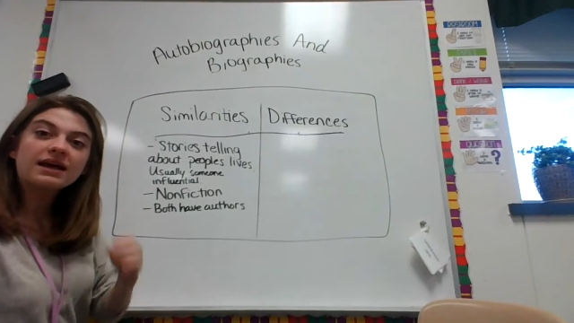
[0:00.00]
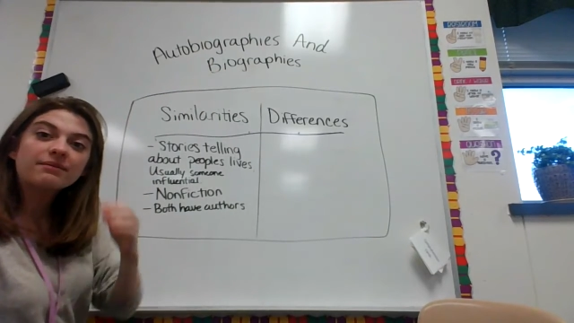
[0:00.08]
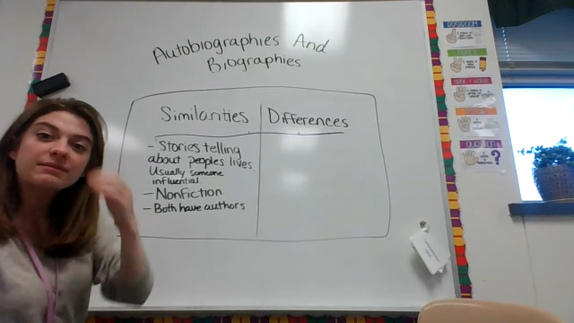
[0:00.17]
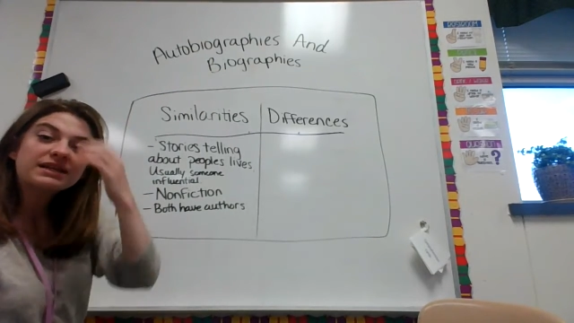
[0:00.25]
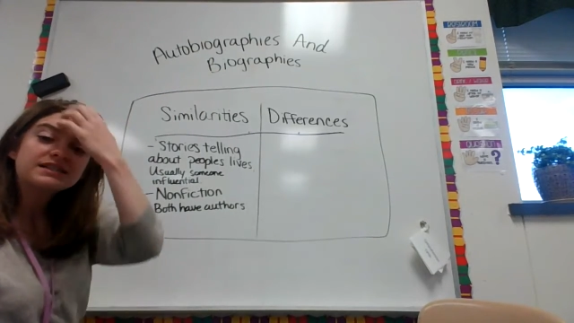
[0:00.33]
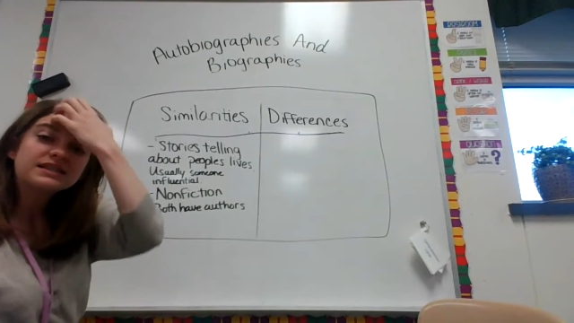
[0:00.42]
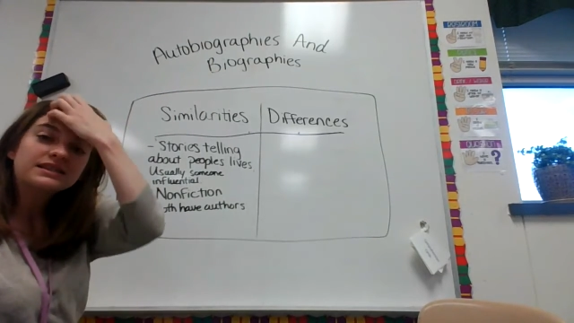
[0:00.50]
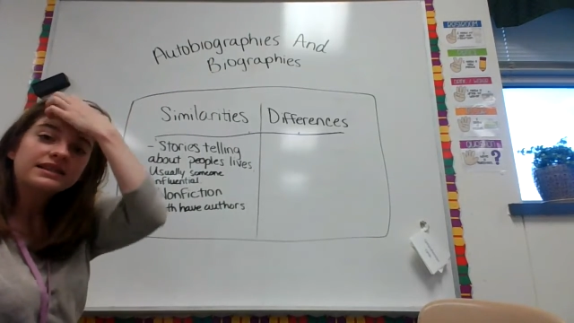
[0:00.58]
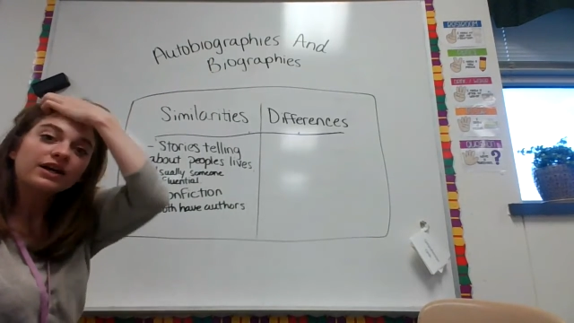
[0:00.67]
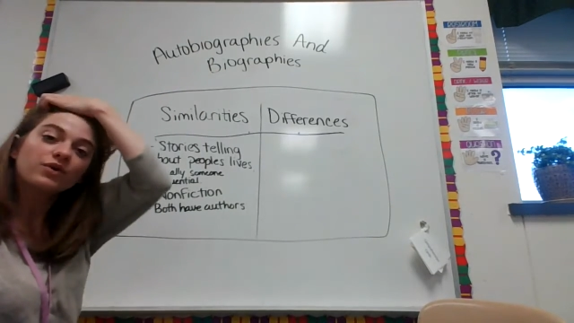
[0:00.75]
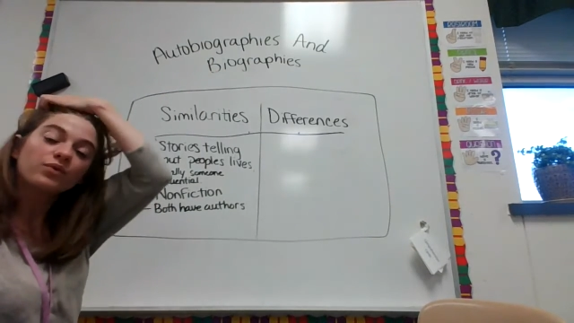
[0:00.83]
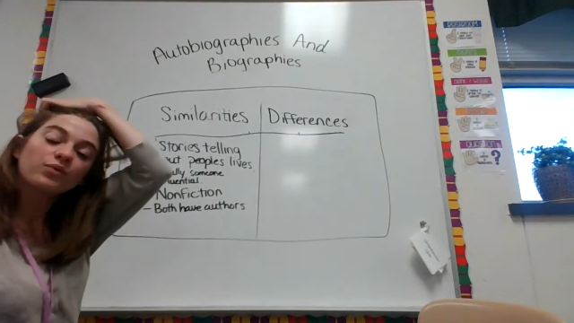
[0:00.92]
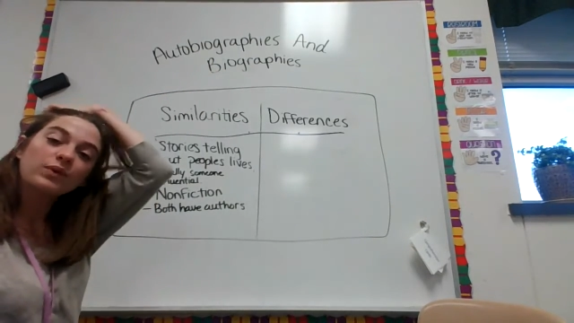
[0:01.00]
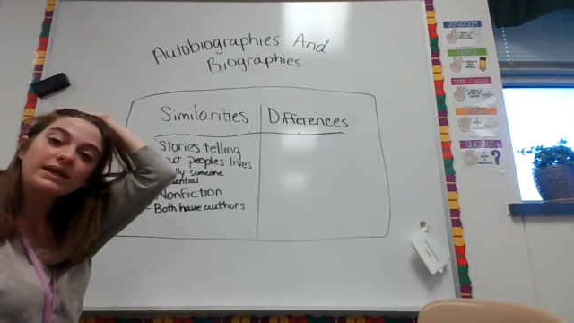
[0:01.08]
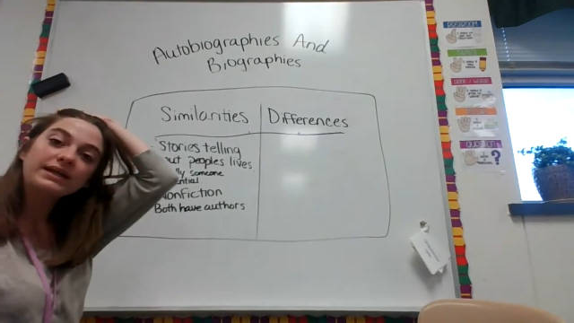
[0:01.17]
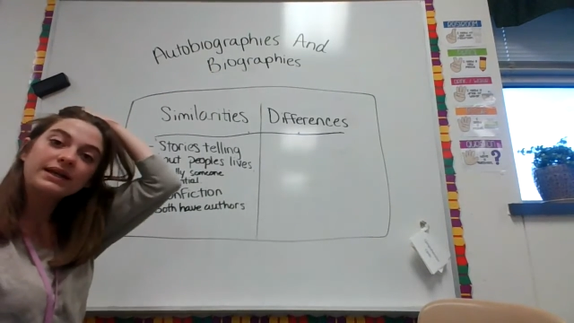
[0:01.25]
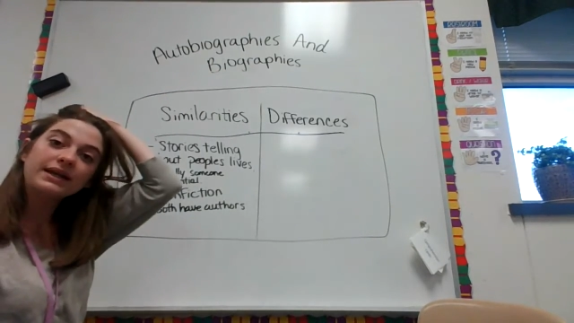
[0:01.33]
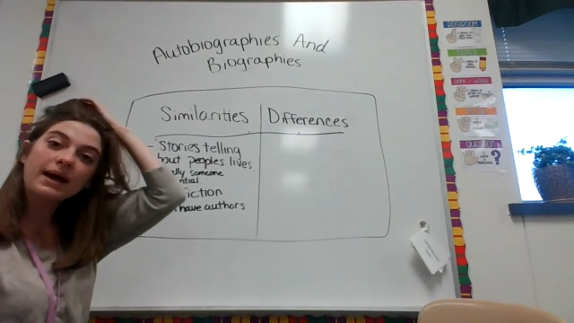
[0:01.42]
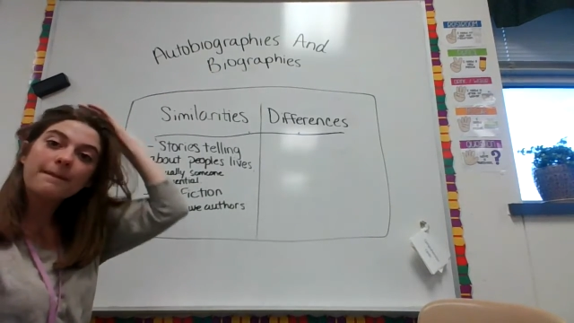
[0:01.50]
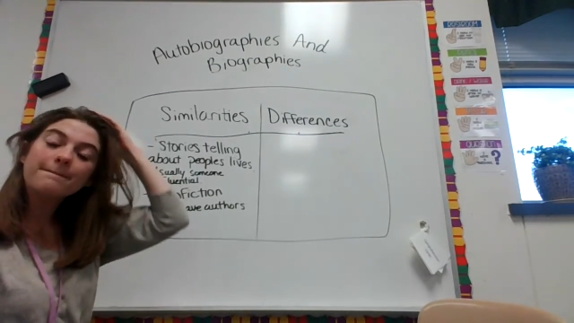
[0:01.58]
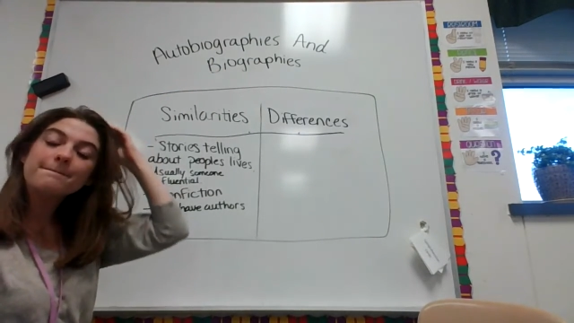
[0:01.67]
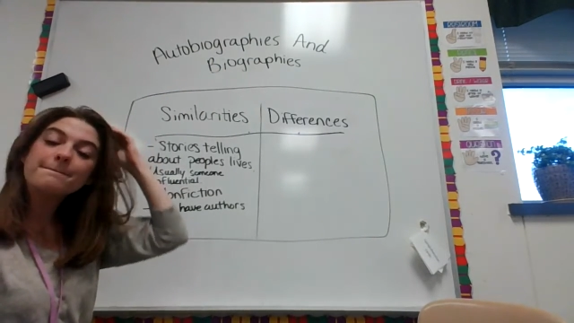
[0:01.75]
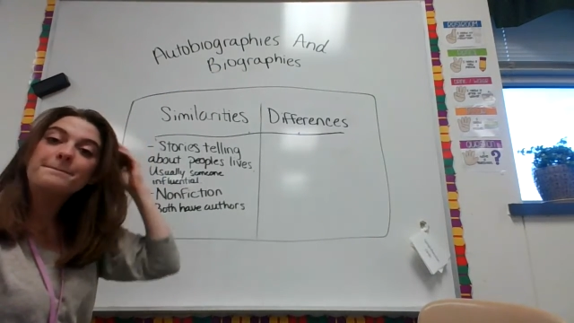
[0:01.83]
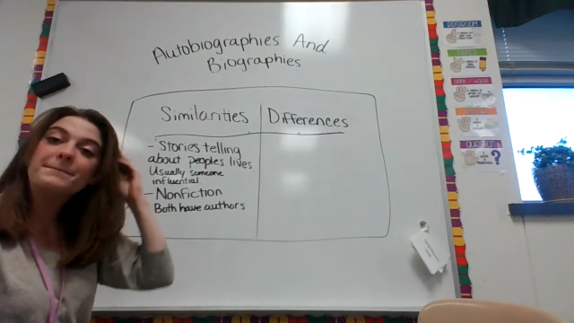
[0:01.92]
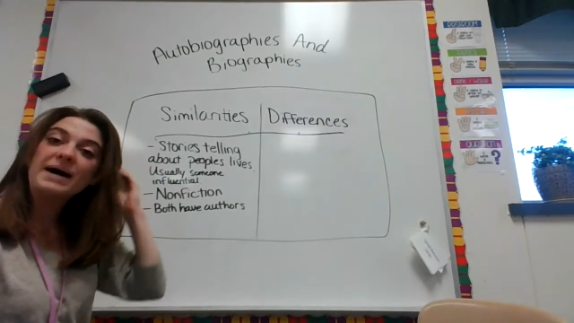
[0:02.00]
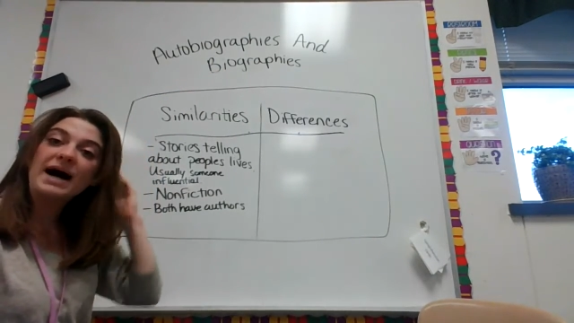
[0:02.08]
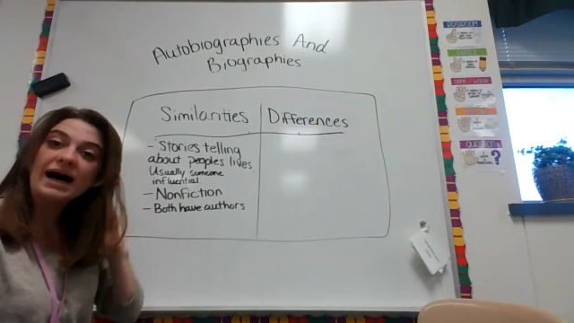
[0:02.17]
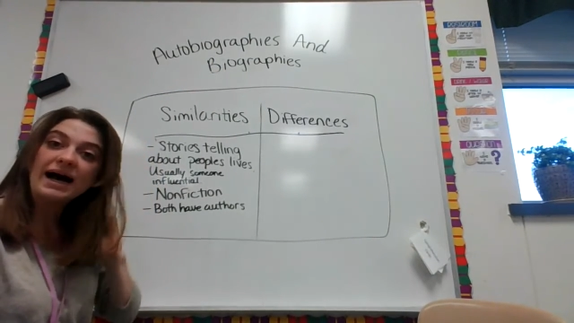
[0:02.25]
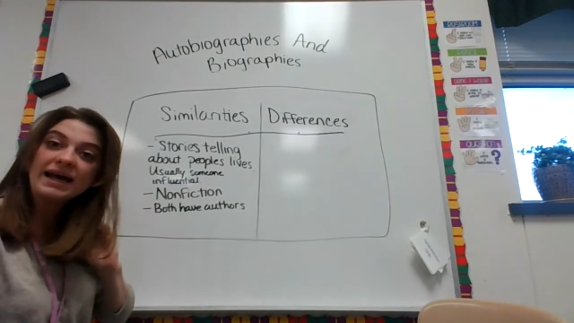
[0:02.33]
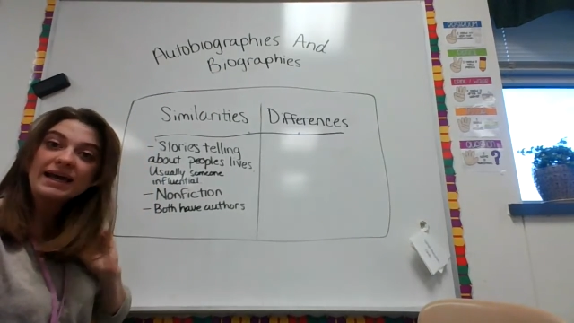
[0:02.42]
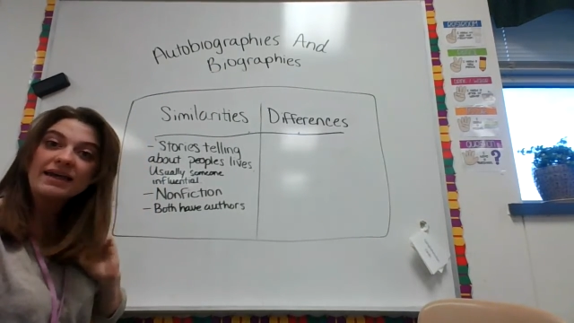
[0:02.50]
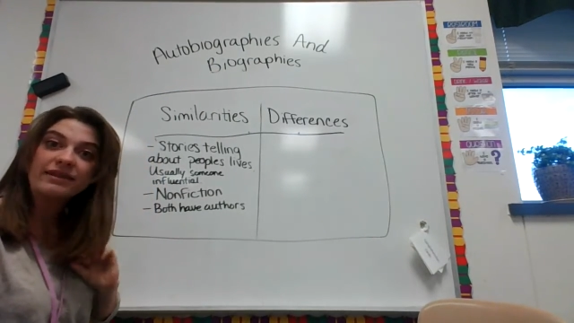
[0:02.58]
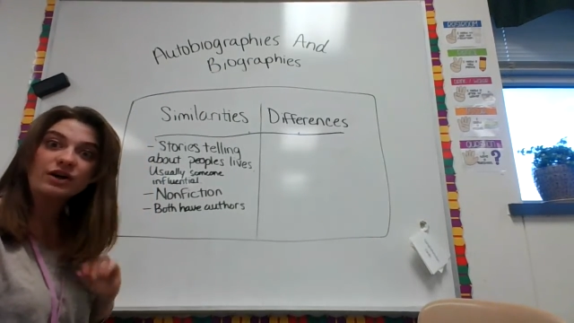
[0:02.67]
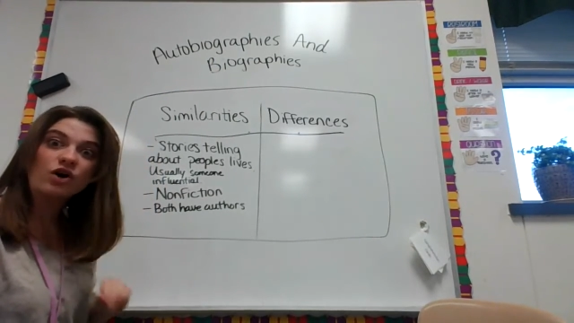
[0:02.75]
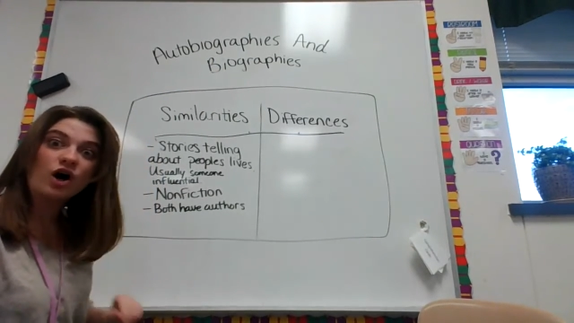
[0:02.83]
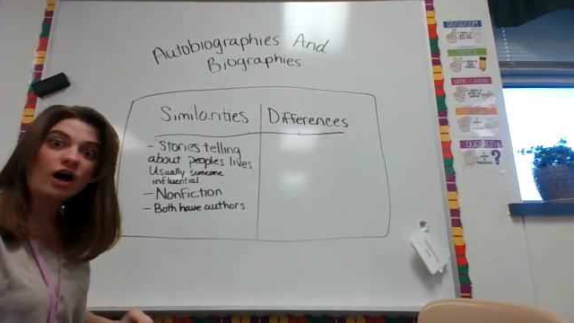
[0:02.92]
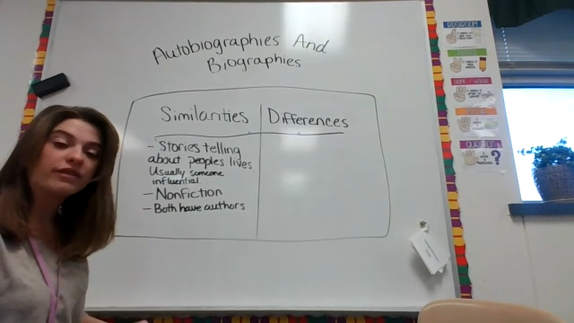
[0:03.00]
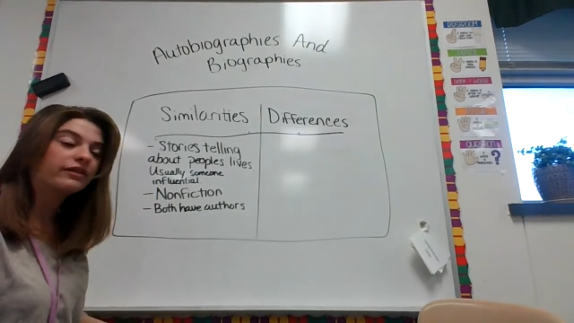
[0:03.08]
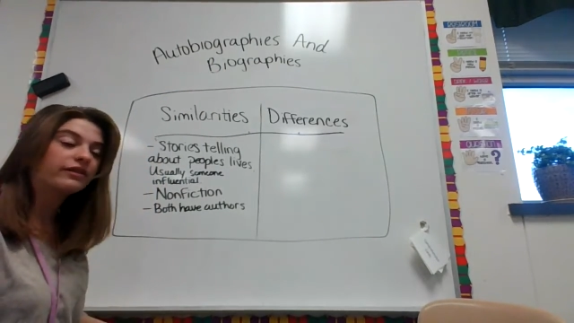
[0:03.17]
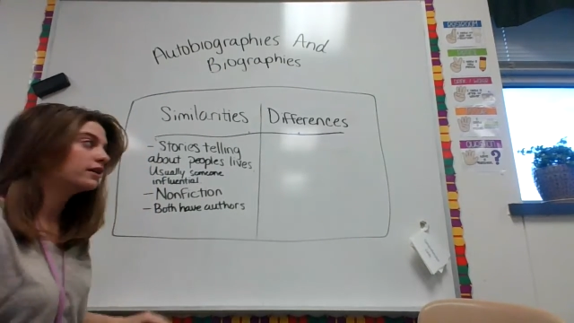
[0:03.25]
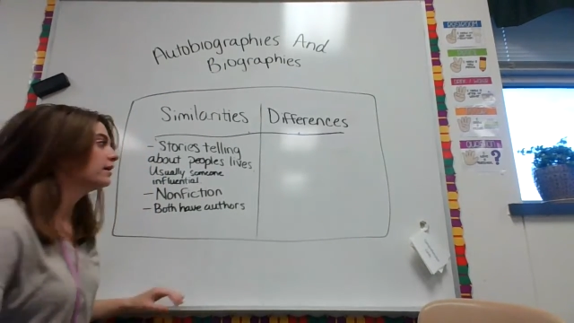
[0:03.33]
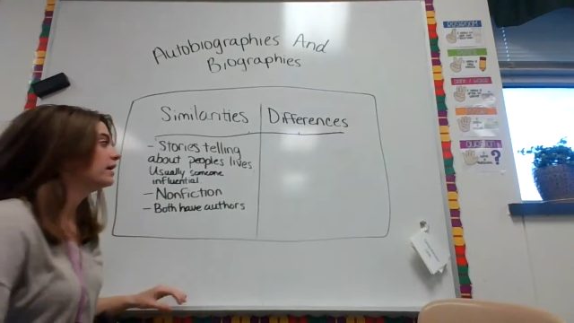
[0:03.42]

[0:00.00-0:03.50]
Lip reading: That means that they're written by their author.